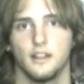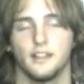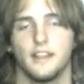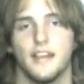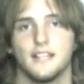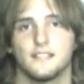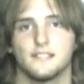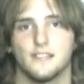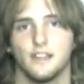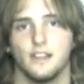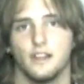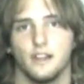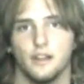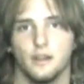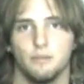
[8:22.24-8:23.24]
that's
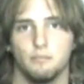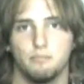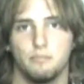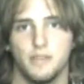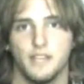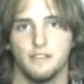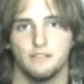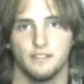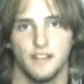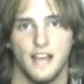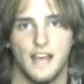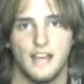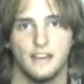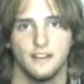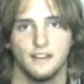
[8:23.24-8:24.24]
a B
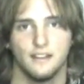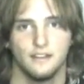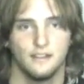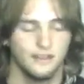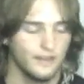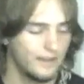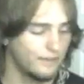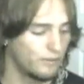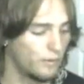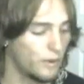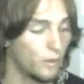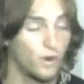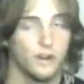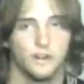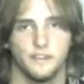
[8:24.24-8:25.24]
flat. If we
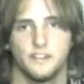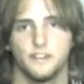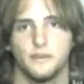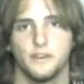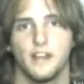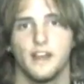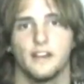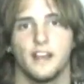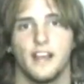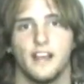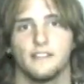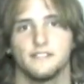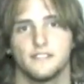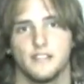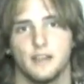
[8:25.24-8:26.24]
weren't tuned down a
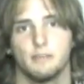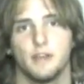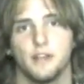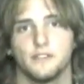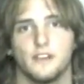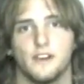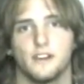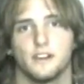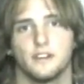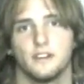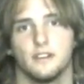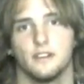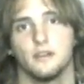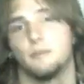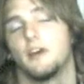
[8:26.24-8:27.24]
half step, I'll talk
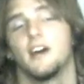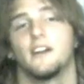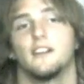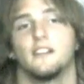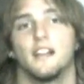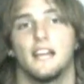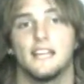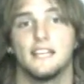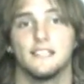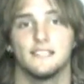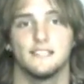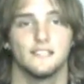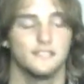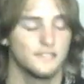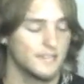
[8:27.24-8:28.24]
about it like
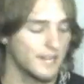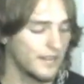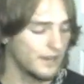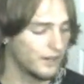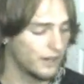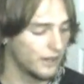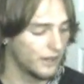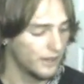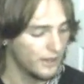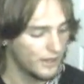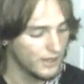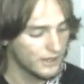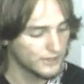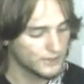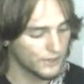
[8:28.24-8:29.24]
it's in standard.
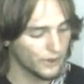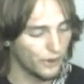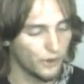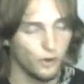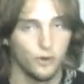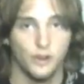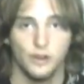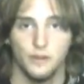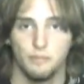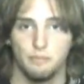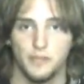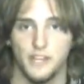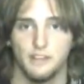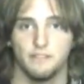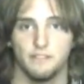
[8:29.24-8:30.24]
So
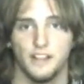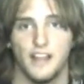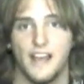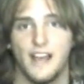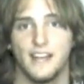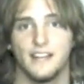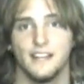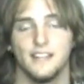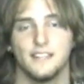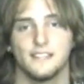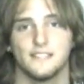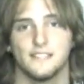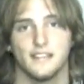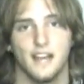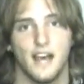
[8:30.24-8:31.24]
B flat
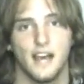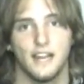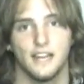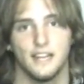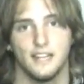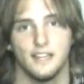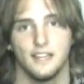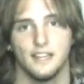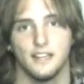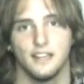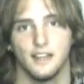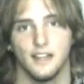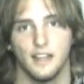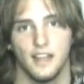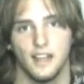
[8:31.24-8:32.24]
is not
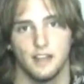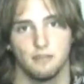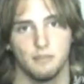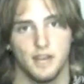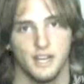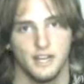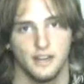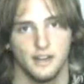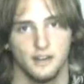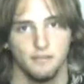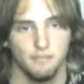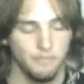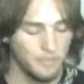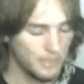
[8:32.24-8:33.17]
in A minor.